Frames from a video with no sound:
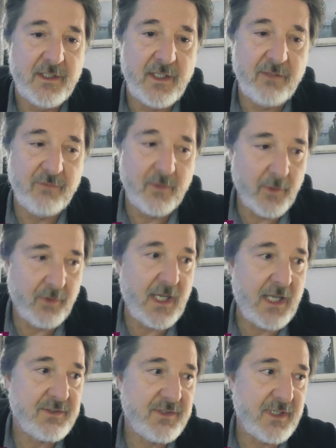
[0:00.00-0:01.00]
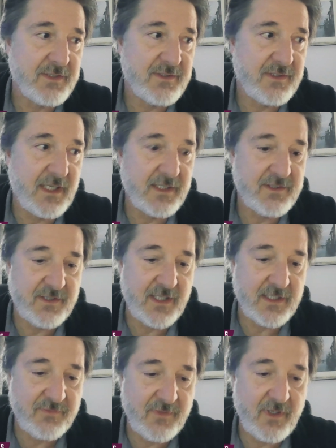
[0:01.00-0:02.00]
remote access
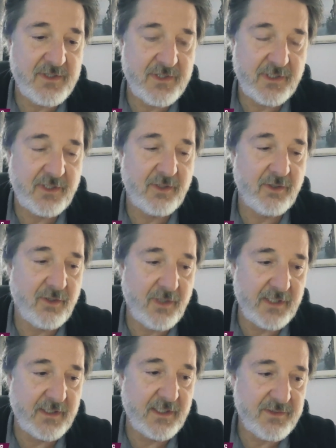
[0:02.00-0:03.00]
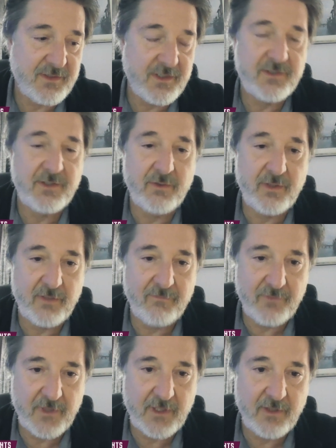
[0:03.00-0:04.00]
that's very secure and that's easier to
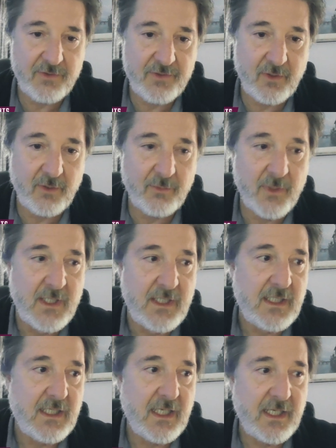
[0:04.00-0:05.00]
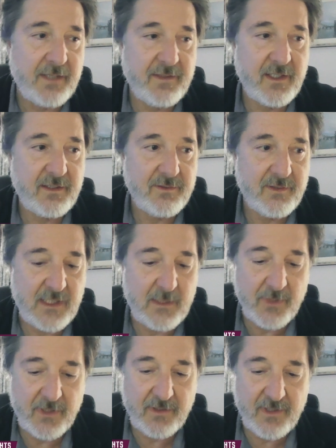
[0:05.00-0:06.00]
configure. So I think
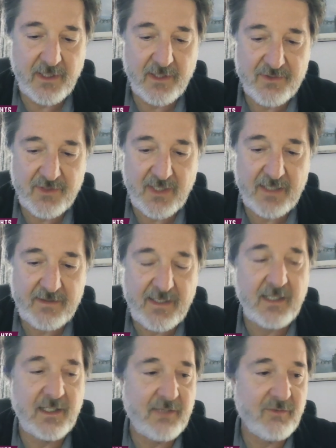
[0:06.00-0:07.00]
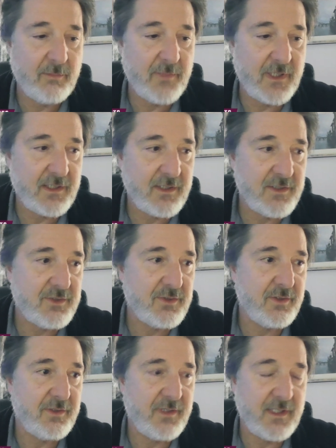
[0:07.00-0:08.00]
keeping things at that level, making
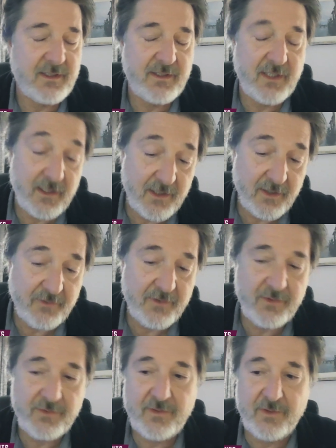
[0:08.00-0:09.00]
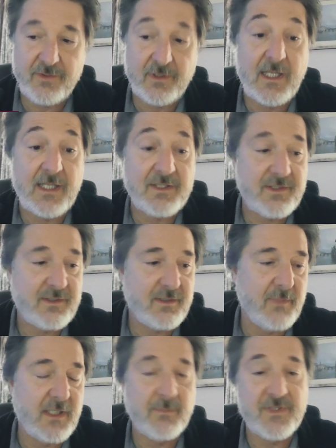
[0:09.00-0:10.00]
sure that there's less to
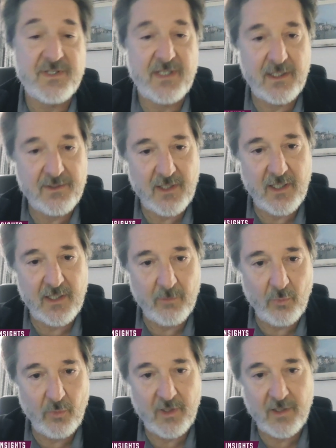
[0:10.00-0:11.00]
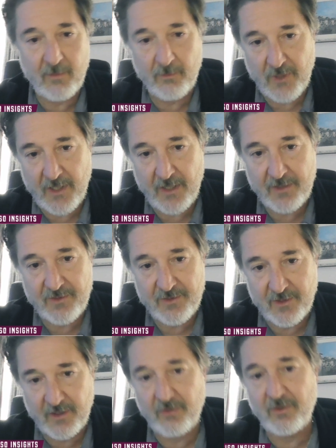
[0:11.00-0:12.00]
make mistakes on. The more complex a
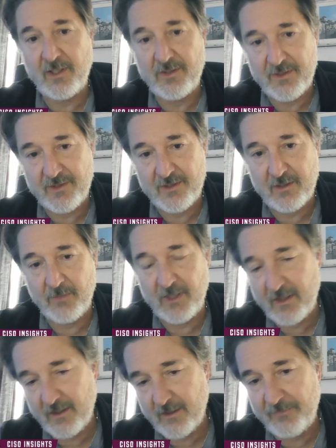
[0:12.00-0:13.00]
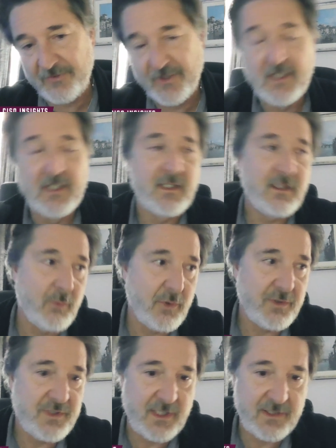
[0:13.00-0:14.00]
security system becomes, the more
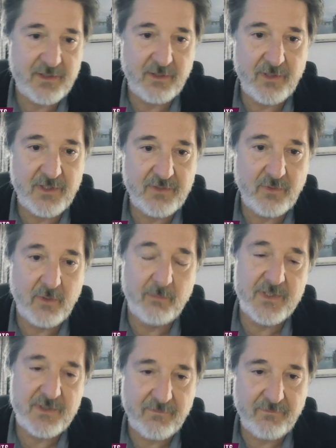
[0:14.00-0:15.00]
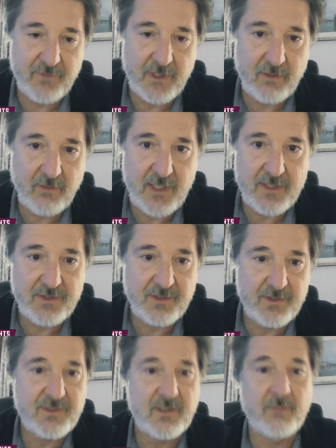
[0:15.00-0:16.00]
chance there is for a
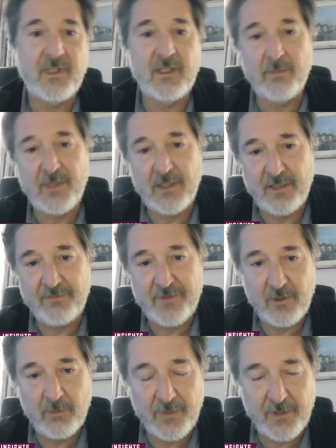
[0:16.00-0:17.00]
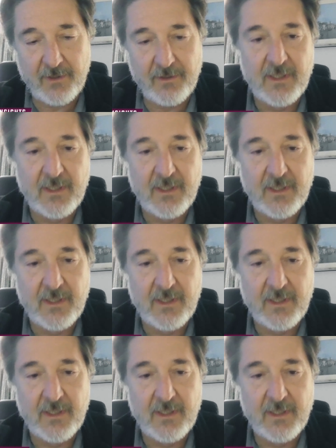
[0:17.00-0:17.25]
misconfiguration, something to be left open.